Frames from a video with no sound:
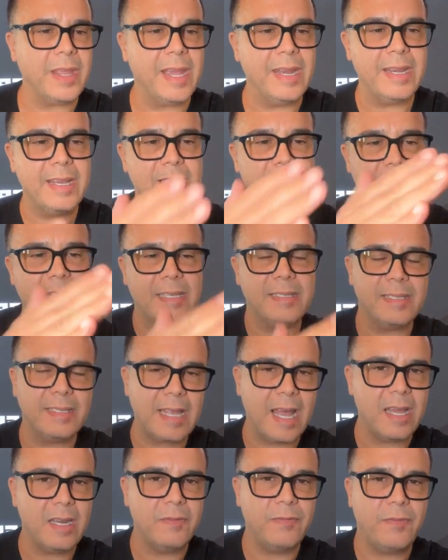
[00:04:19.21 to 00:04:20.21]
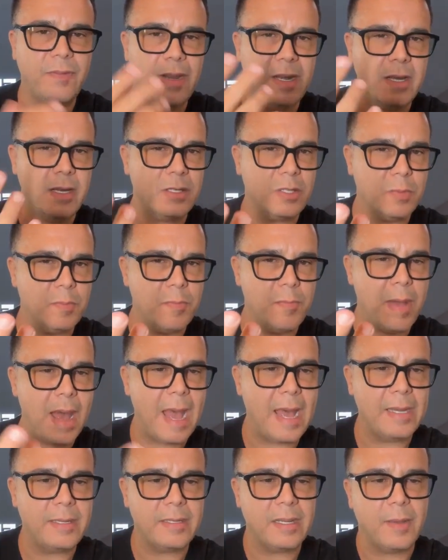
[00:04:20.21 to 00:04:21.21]
It is a satin finish,
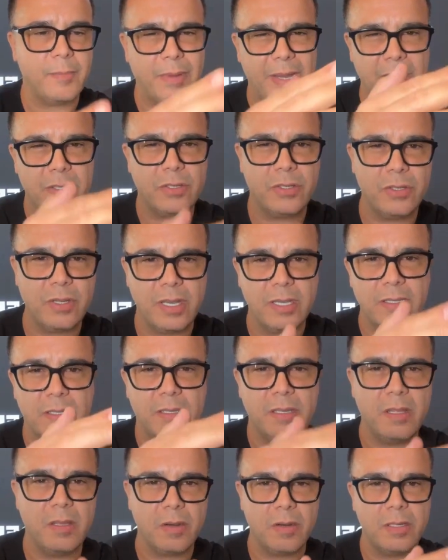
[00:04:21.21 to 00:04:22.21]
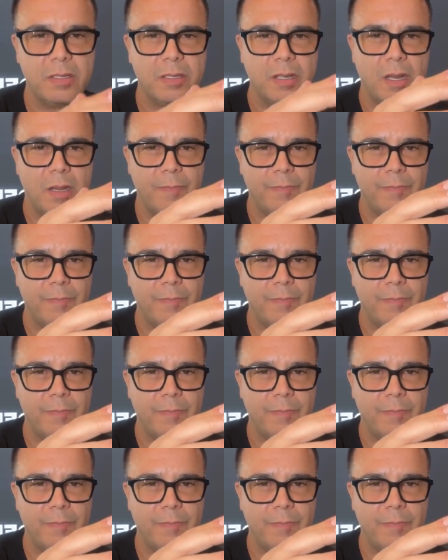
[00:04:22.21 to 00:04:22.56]
matte, but as you can see, there is